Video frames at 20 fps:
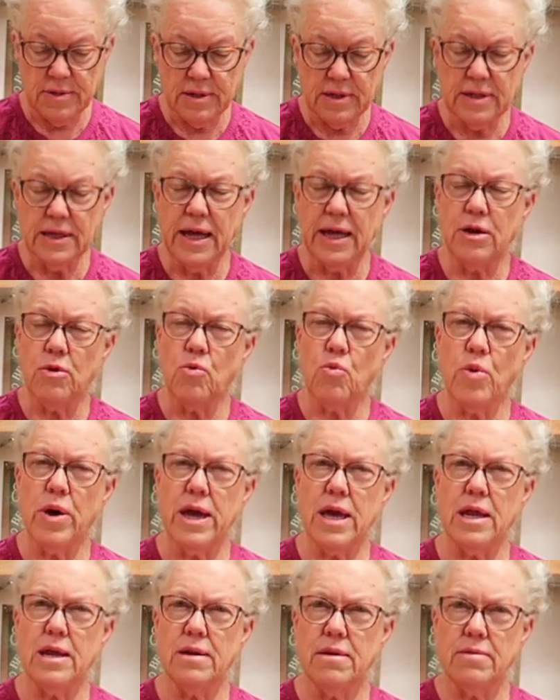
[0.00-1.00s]
Let it
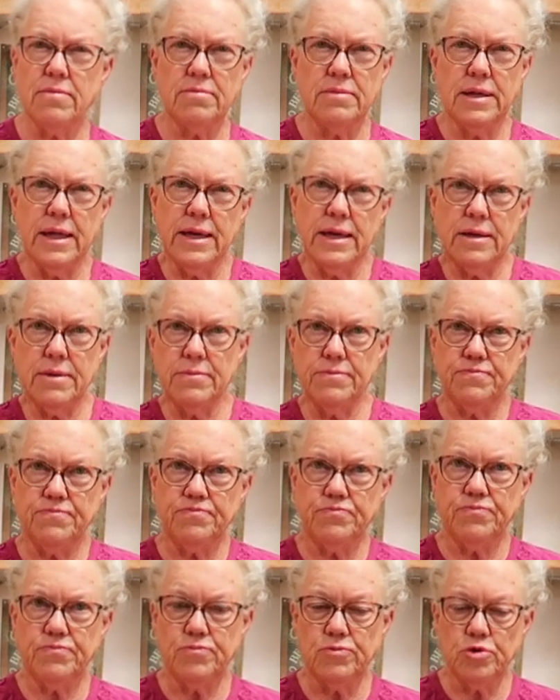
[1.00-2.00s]
wait like
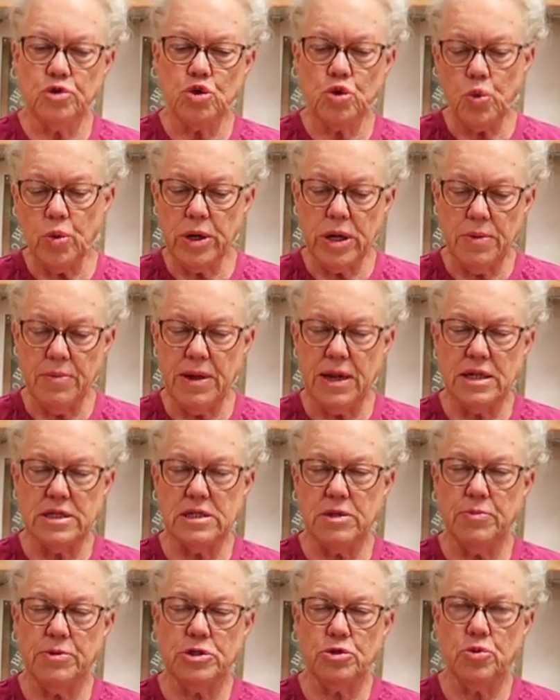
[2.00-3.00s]
20 minutes
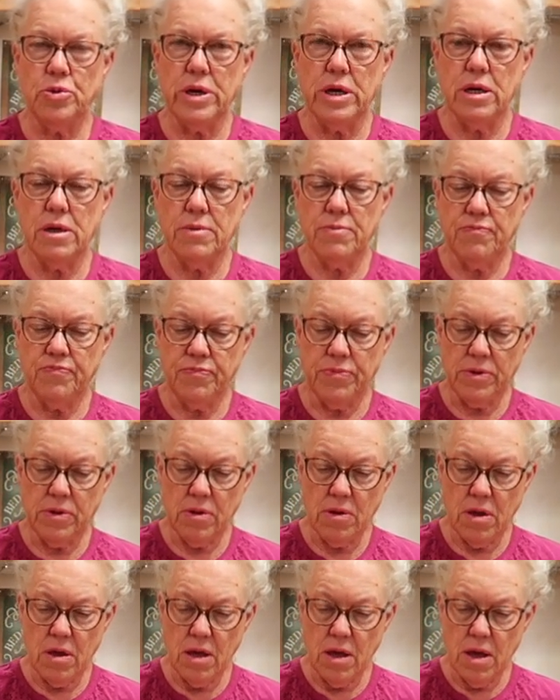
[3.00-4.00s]
in between.
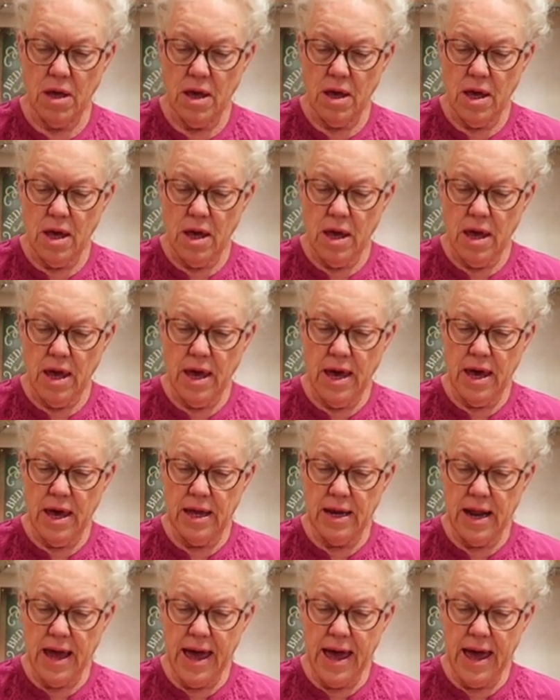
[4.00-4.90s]
And